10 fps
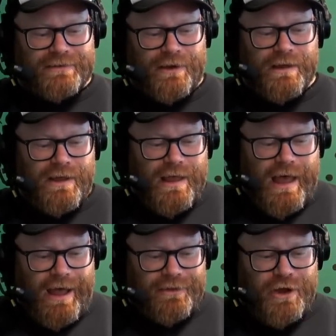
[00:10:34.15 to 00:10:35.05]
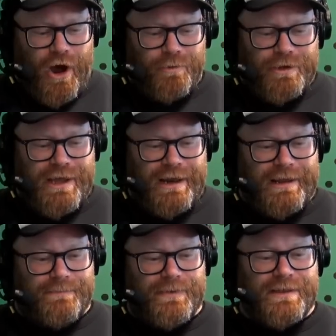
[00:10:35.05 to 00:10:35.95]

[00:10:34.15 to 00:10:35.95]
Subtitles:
So the Colebrook Yeti,